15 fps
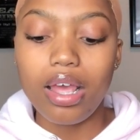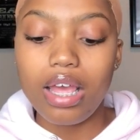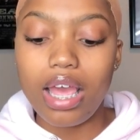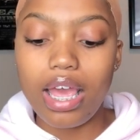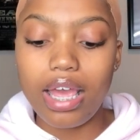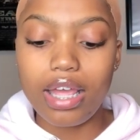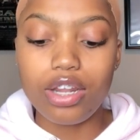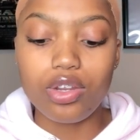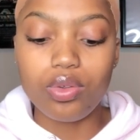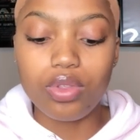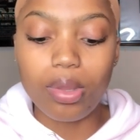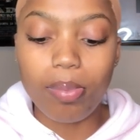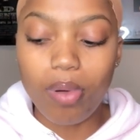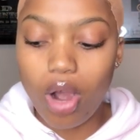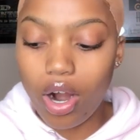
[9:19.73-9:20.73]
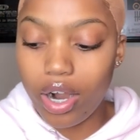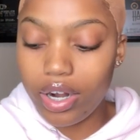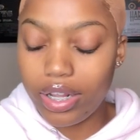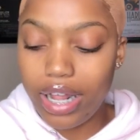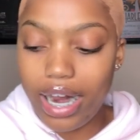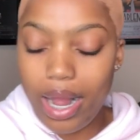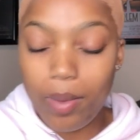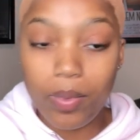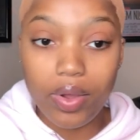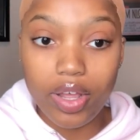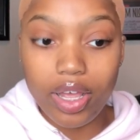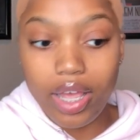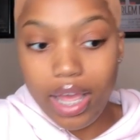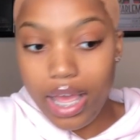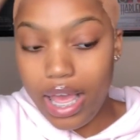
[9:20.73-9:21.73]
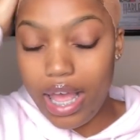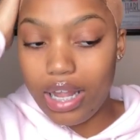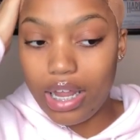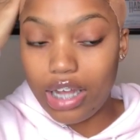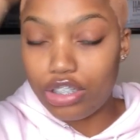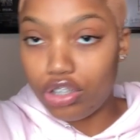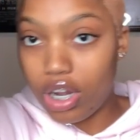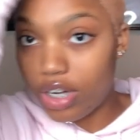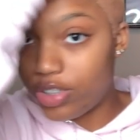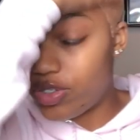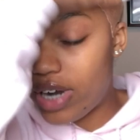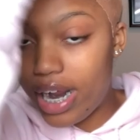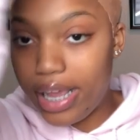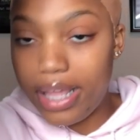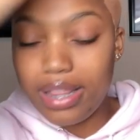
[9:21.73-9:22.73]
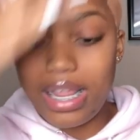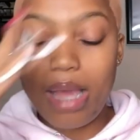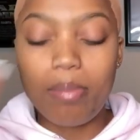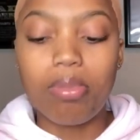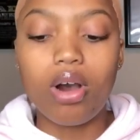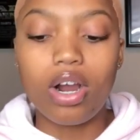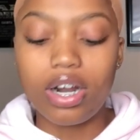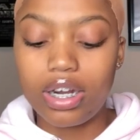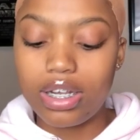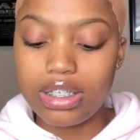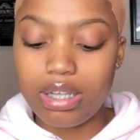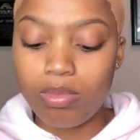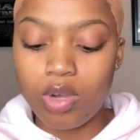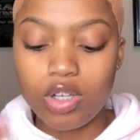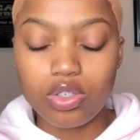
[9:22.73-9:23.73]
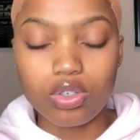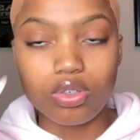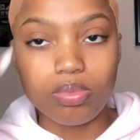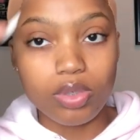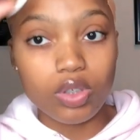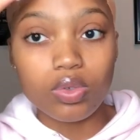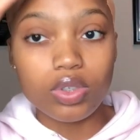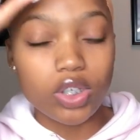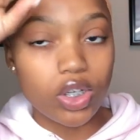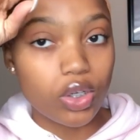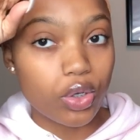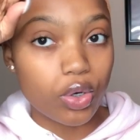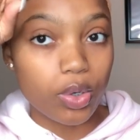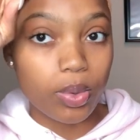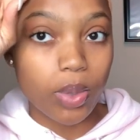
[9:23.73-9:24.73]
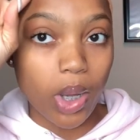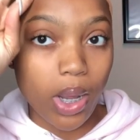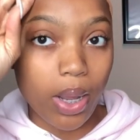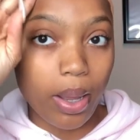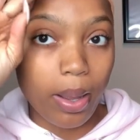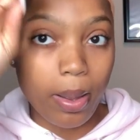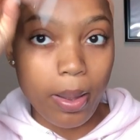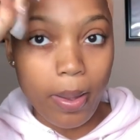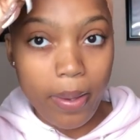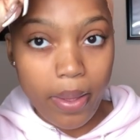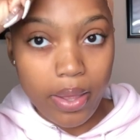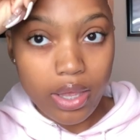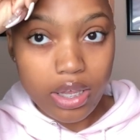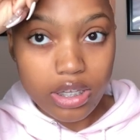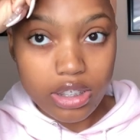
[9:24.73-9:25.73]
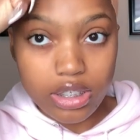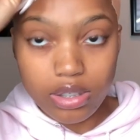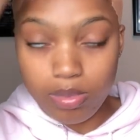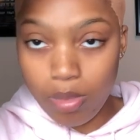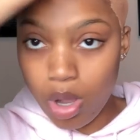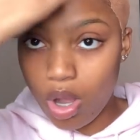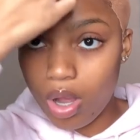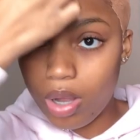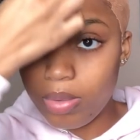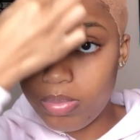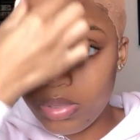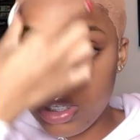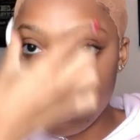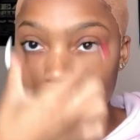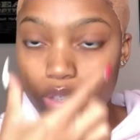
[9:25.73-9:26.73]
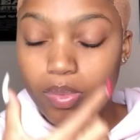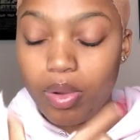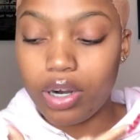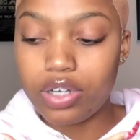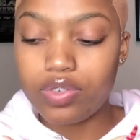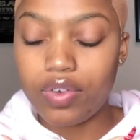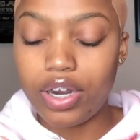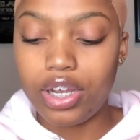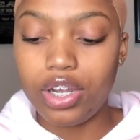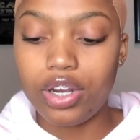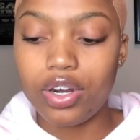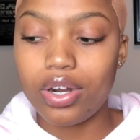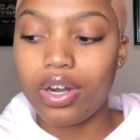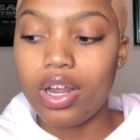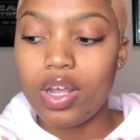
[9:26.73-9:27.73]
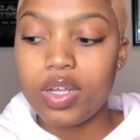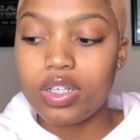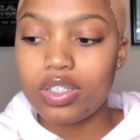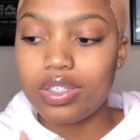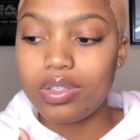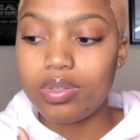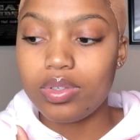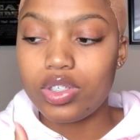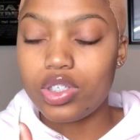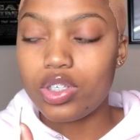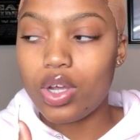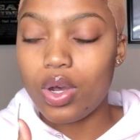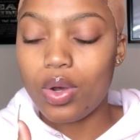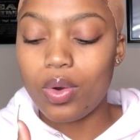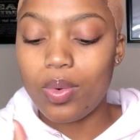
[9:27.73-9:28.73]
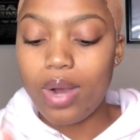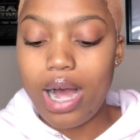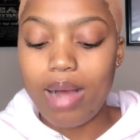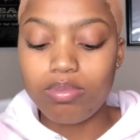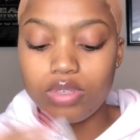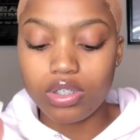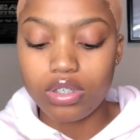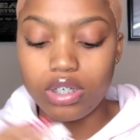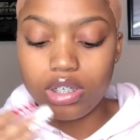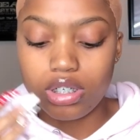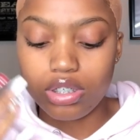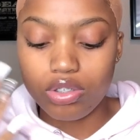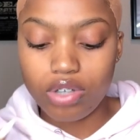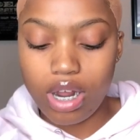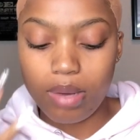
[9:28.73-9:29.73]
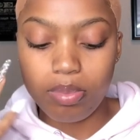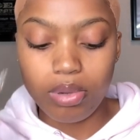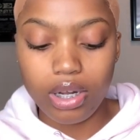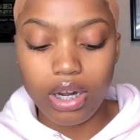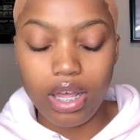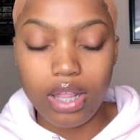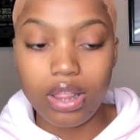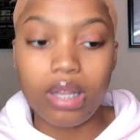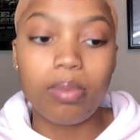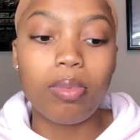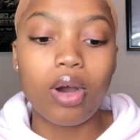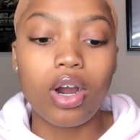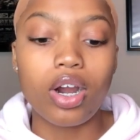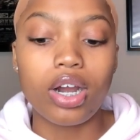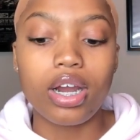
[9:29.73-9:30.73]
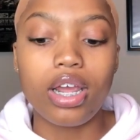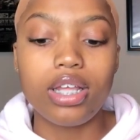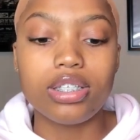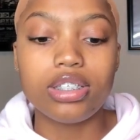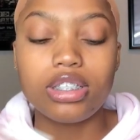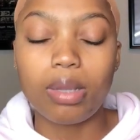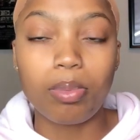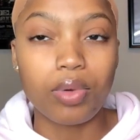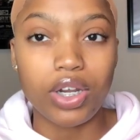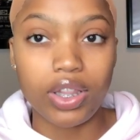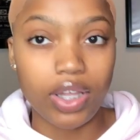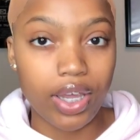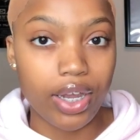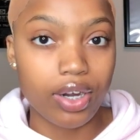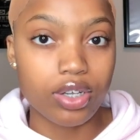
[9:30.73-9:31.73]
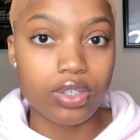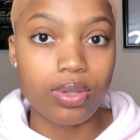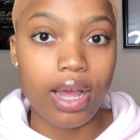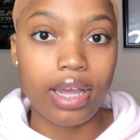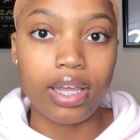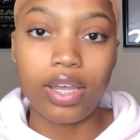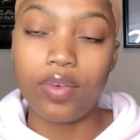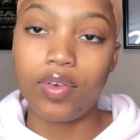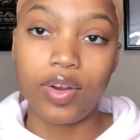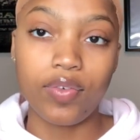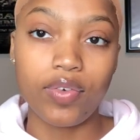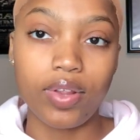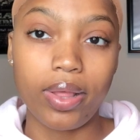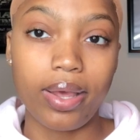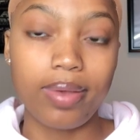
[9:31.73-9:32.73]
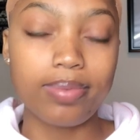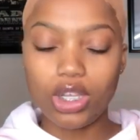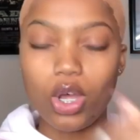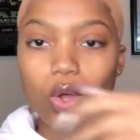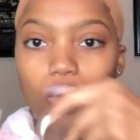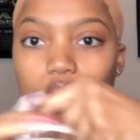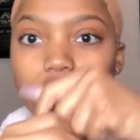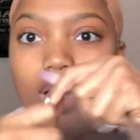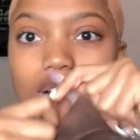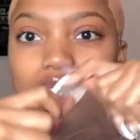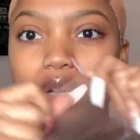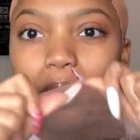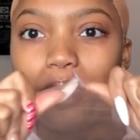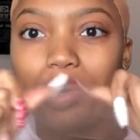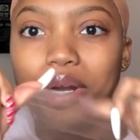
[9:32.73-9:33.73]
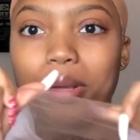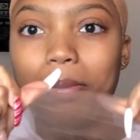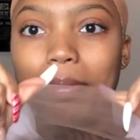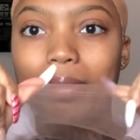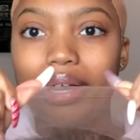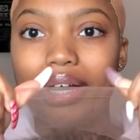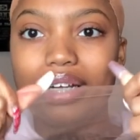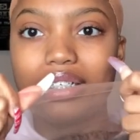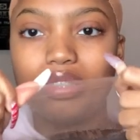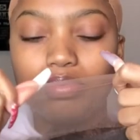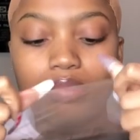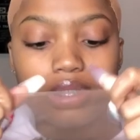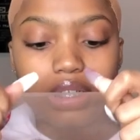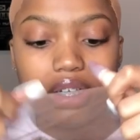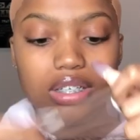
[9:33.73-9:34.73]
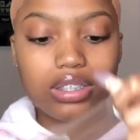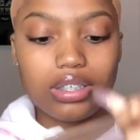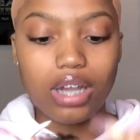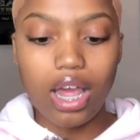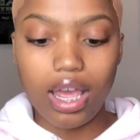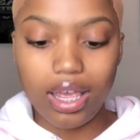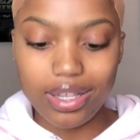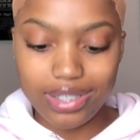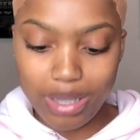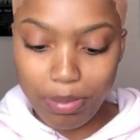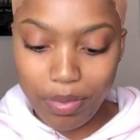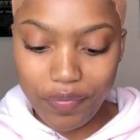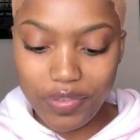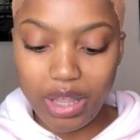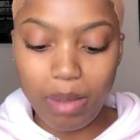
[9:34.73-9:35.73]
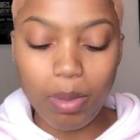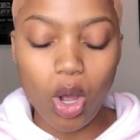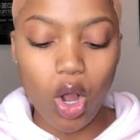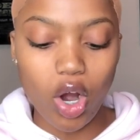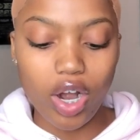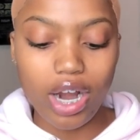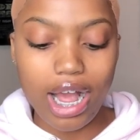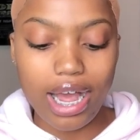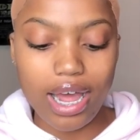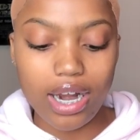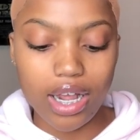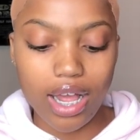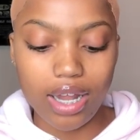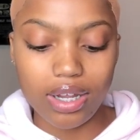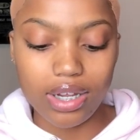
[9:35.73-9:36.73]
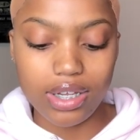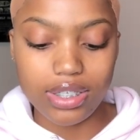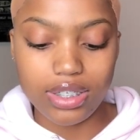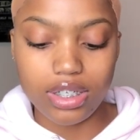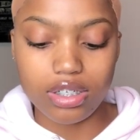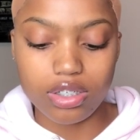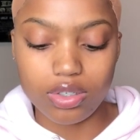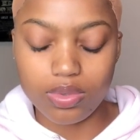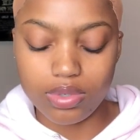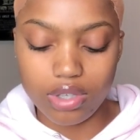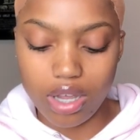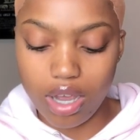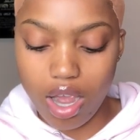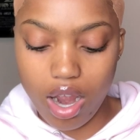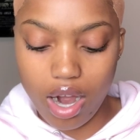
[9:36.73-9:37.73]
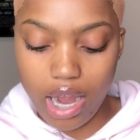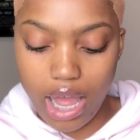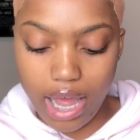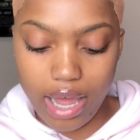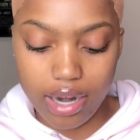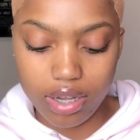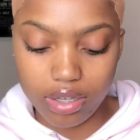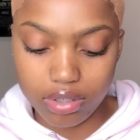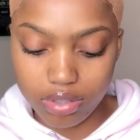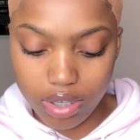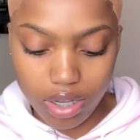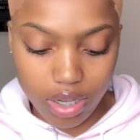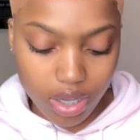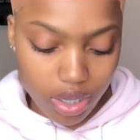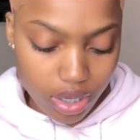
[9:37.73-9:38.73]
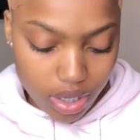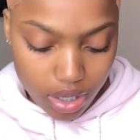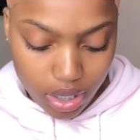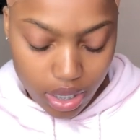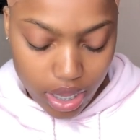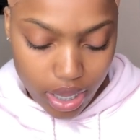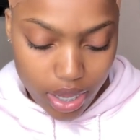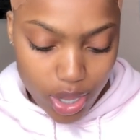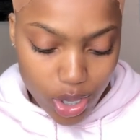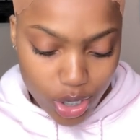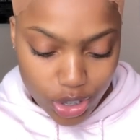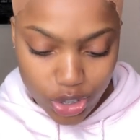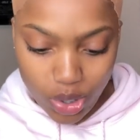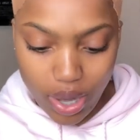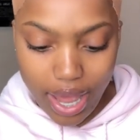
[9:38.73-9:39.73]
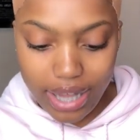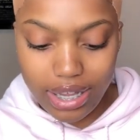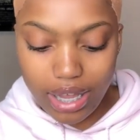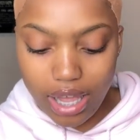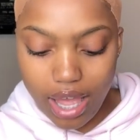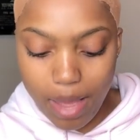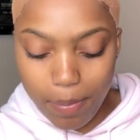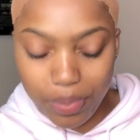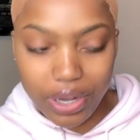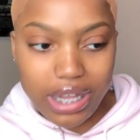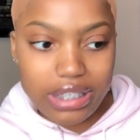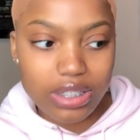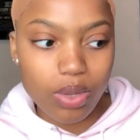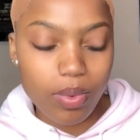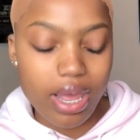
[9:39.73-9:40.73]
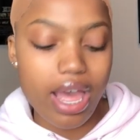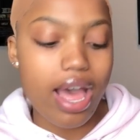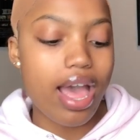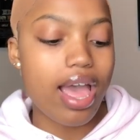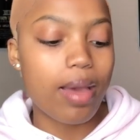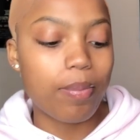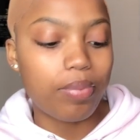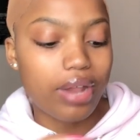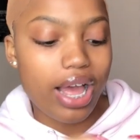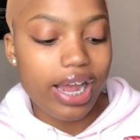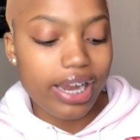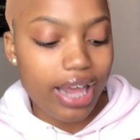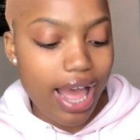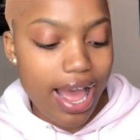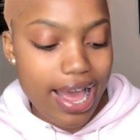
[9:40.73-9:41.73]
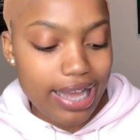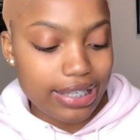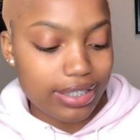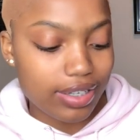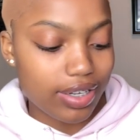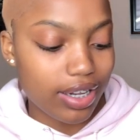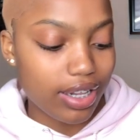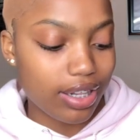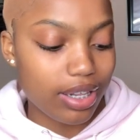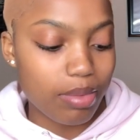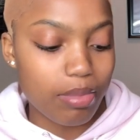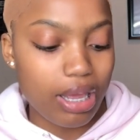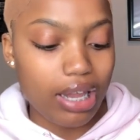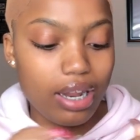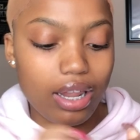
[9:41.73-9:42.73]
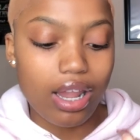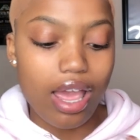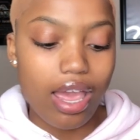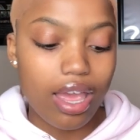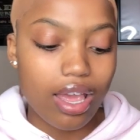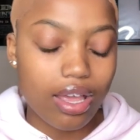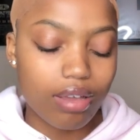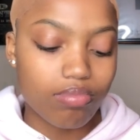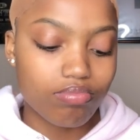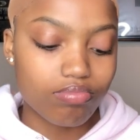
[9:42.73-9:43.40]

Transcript: and do the part that I want, and like try to dry it in that part, because I'm also going to be doing the little small bleached parts right here. So I'm just going to try to put it in the part and separate the hair so I can get ready for that. So the knots are pretty much bleached. Like, some of them aren't. I kind of got lazy and just was like, all right, I gotta, yeah. So like, and plus the way I applied it, I accidentally made it like,